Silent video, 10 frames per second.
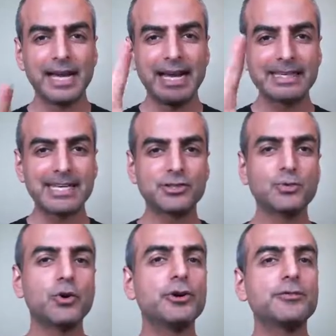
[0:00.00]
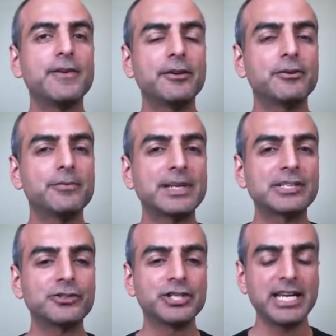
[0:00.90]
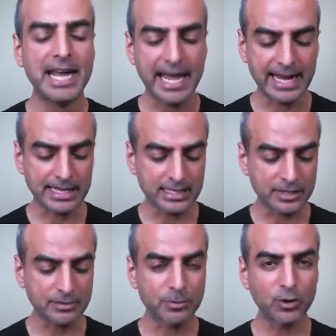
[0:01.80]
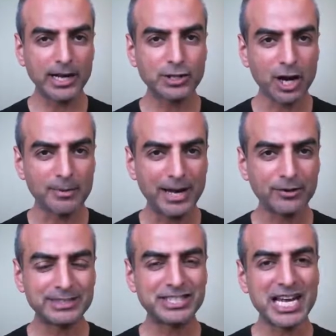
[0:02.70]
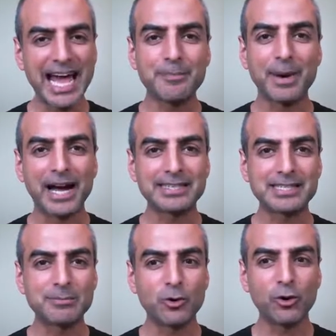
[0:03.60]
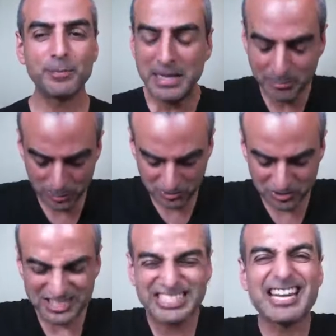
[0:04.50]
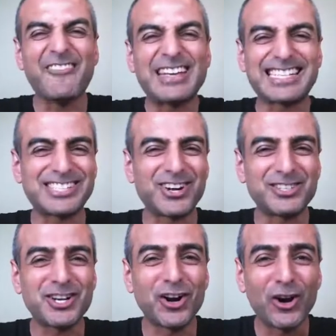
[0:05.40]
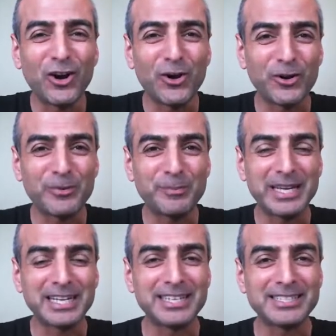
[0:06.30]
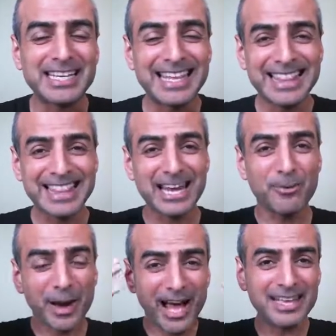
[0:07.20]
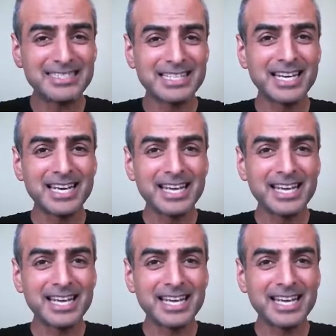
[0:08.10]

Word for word: Hey, it's Andrew Warner, founder of Mixergy, and the more I talk about chatbots, the more people's stomachs start to hurt because in their minds,